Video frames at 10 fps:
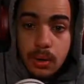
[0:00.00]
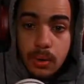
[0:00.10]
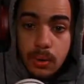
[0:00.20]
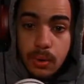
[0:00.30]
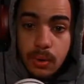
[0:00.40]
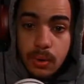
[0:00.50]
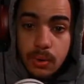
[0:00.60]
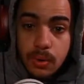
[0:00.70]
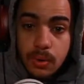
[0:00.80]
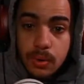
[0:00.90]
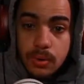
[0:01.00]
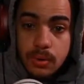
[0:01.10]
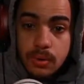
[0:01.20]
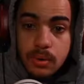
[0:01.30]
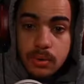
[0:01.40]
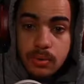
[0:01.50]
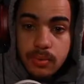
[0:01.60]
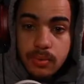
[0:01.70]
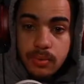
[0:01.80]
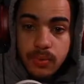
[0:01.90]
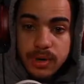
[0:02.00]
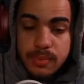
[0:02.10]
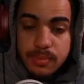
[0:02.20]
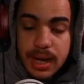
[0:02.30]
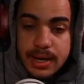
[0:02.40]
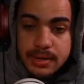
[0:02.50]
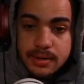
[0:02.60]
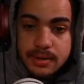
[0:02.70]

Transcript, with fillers: Ooh, what a block!